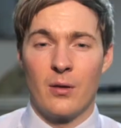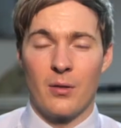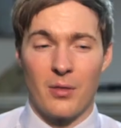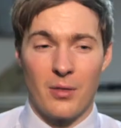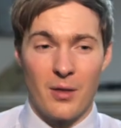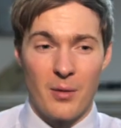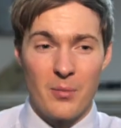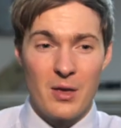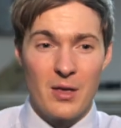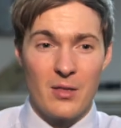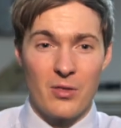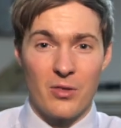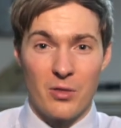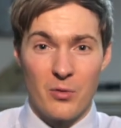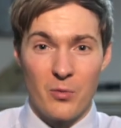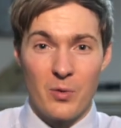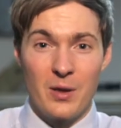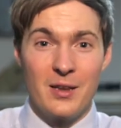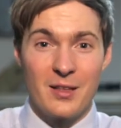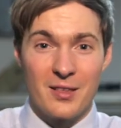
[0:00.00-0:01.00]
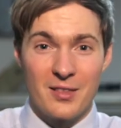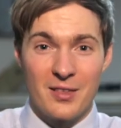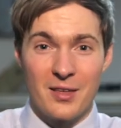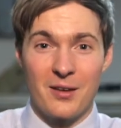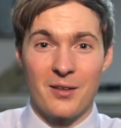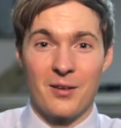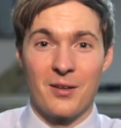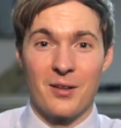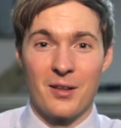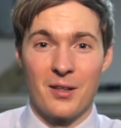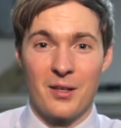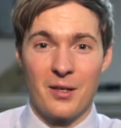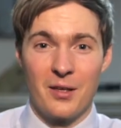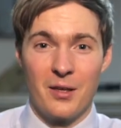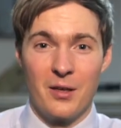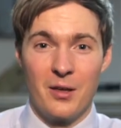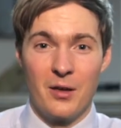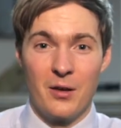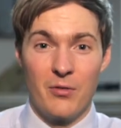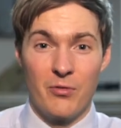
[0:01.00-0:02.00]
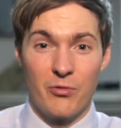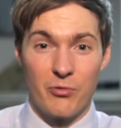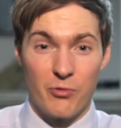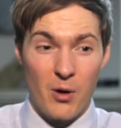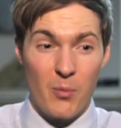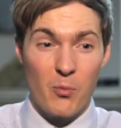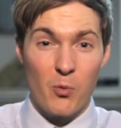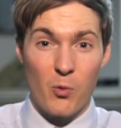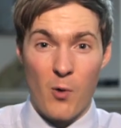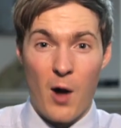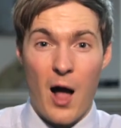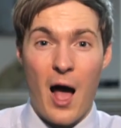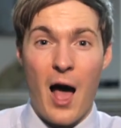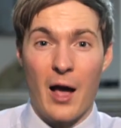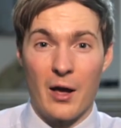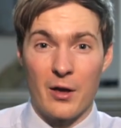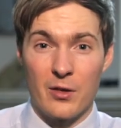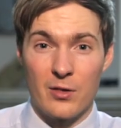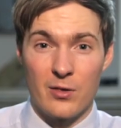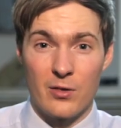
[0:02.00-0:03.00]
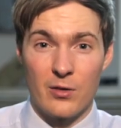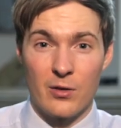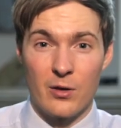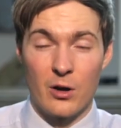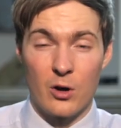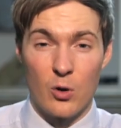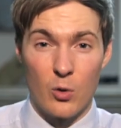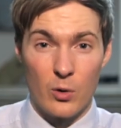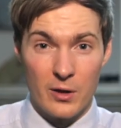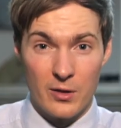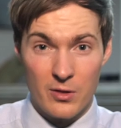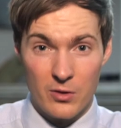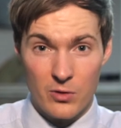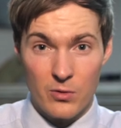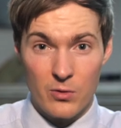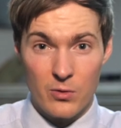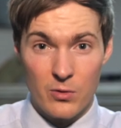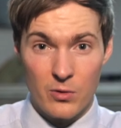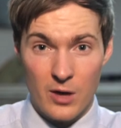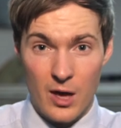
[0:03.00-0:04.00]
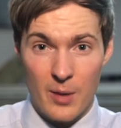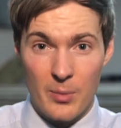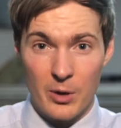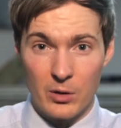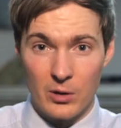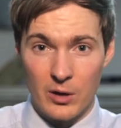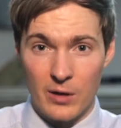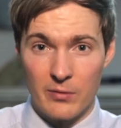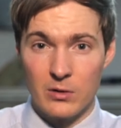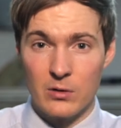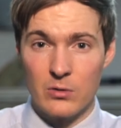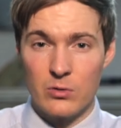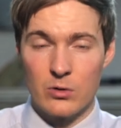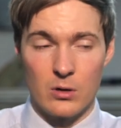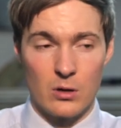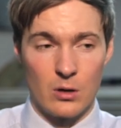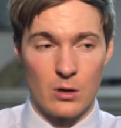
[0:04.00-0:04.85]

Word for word: That means that we descended from rocks according to chemical evolution,